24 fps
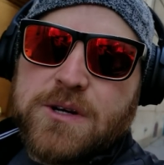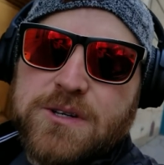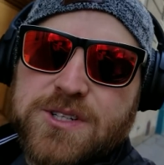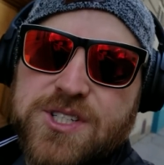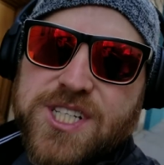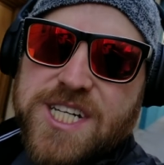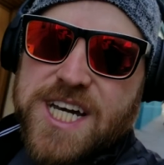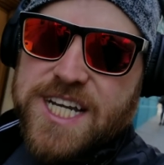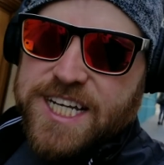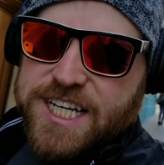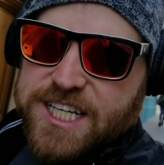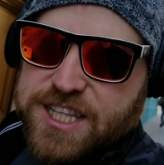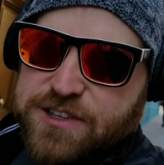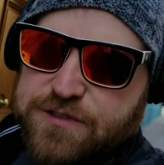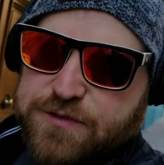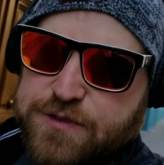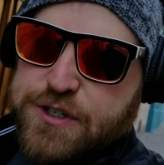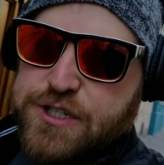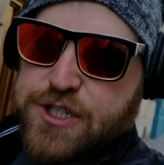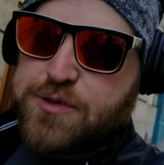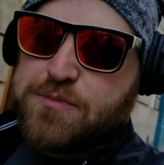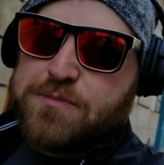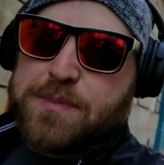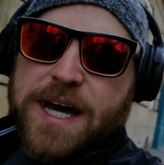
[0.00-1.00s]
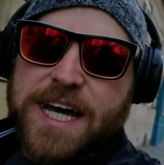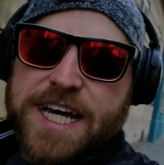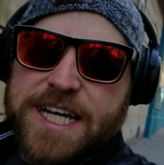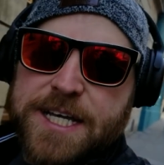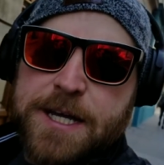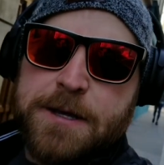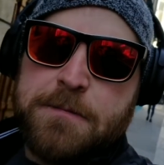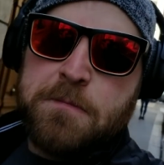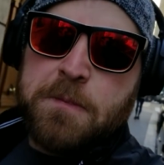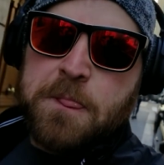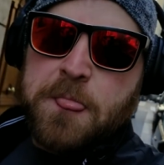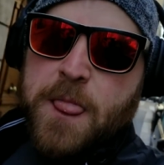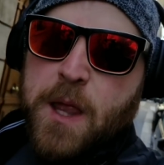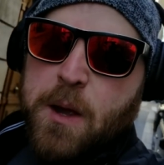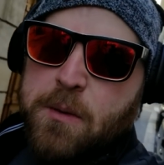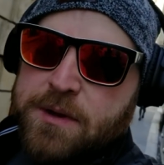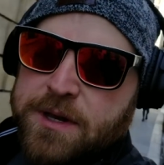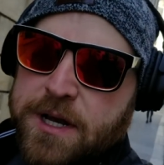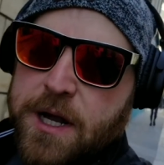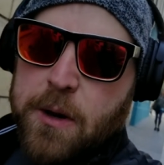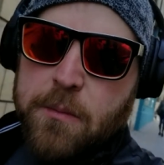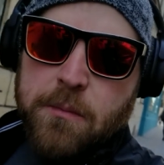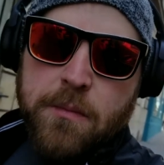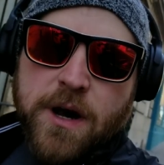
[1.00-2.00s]
always got to get the first bite in,
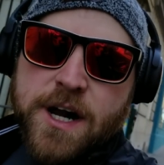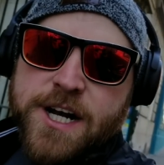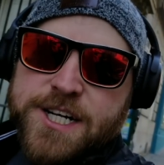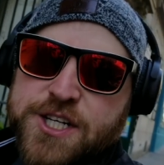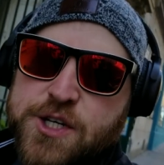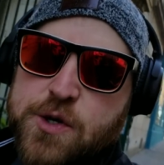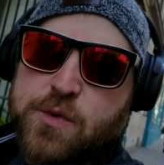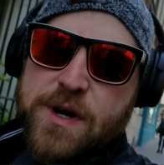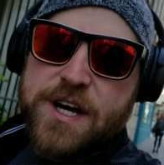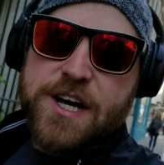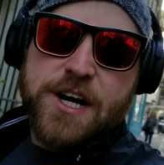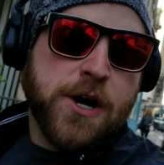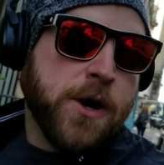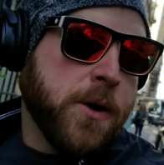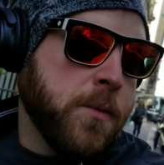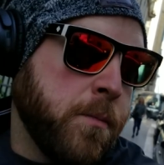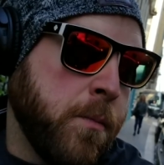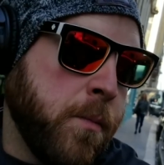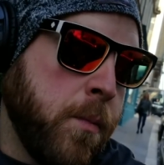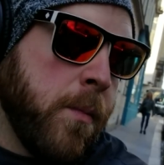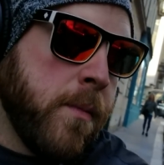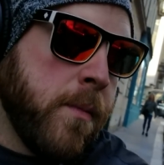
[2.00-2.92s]
you know, on your way home.